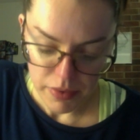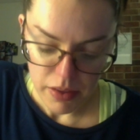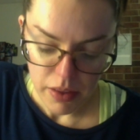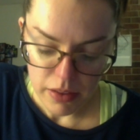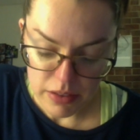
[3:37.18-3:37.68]

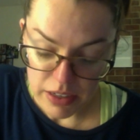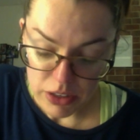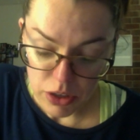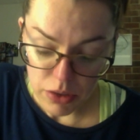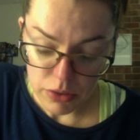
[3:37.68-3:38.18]
The
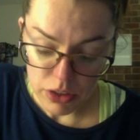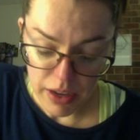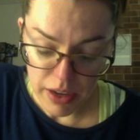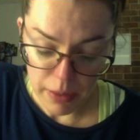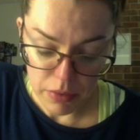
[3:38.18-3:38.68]
stagecoach
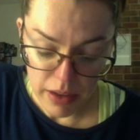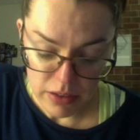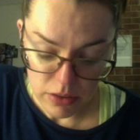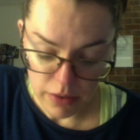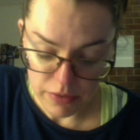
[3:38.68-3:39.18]
came less
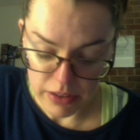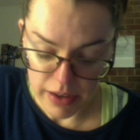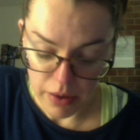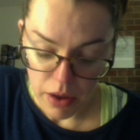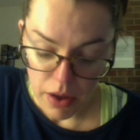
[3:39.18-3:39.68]
often
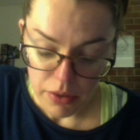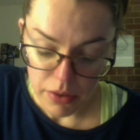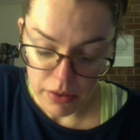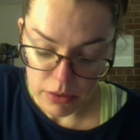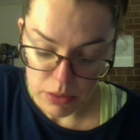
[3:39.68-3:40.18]
now, though
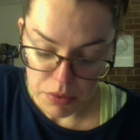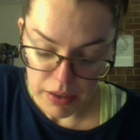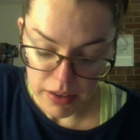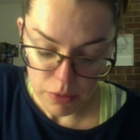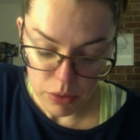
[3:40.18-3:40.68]
there was
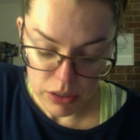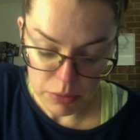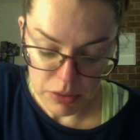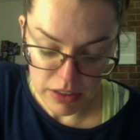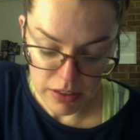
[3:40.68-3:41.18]
plenty of work to
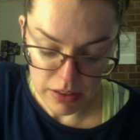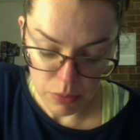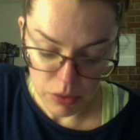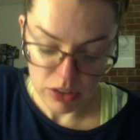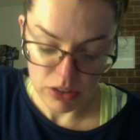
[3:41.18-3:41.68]
be done in the
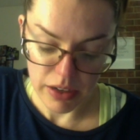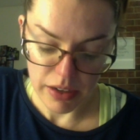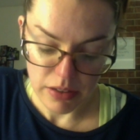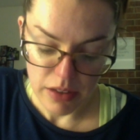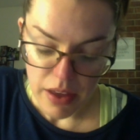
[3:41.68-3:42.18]
winter
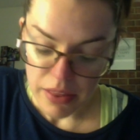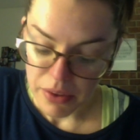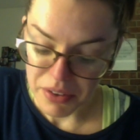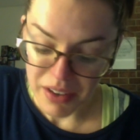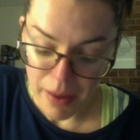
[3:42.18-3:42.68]
days. There
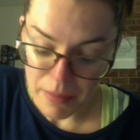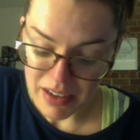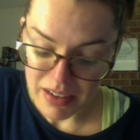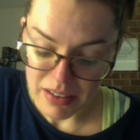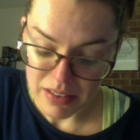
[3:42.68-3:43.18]
were not
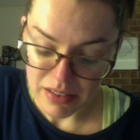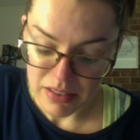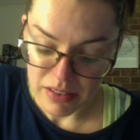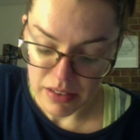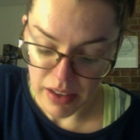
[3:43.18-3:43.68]
many
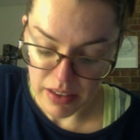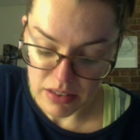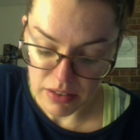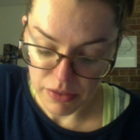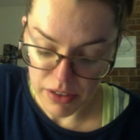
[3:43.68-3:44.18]
guests
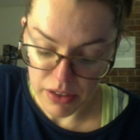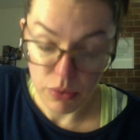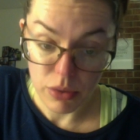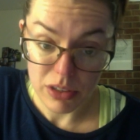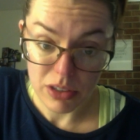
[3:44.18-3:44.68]
to feed
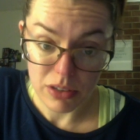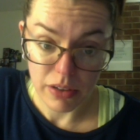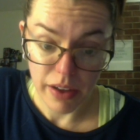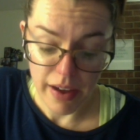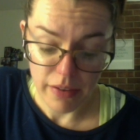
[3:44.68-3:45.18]
or to
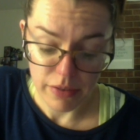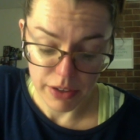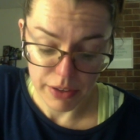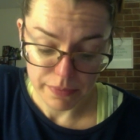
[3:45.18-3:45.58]
look after.